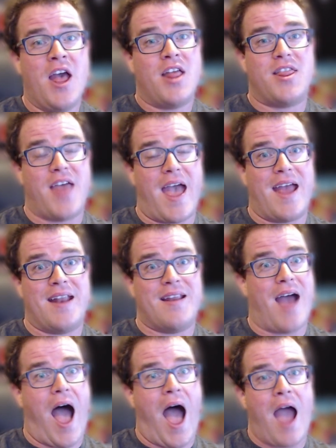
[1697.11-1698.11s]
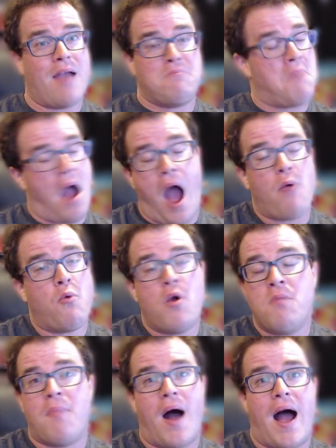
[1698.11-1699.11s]
then I
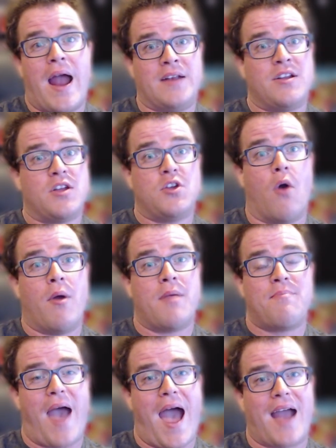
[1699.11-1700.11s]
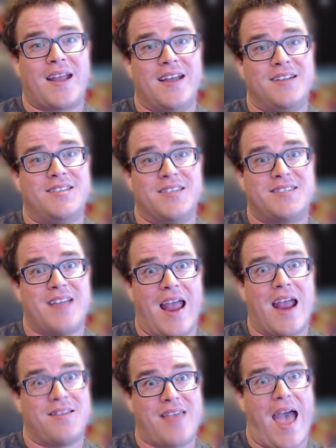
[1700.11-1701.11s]
wouldn't mind going back into
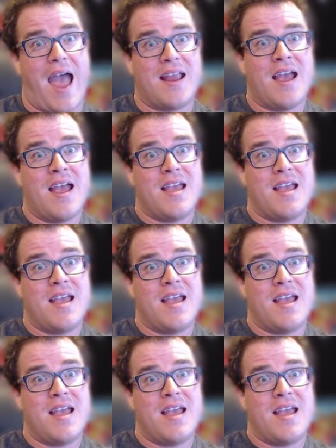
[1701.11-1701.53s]
saying that,